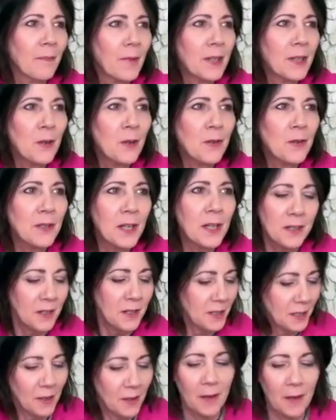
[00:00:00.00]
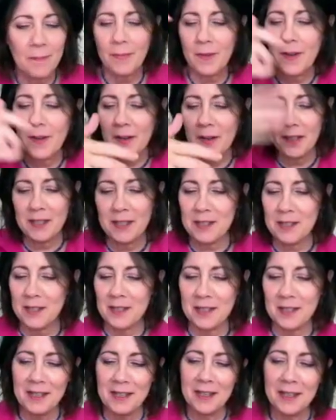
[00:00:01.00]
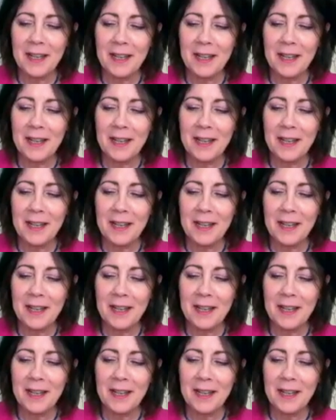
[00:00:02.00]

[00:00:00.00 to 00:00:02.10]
Associations, no. All right, let's just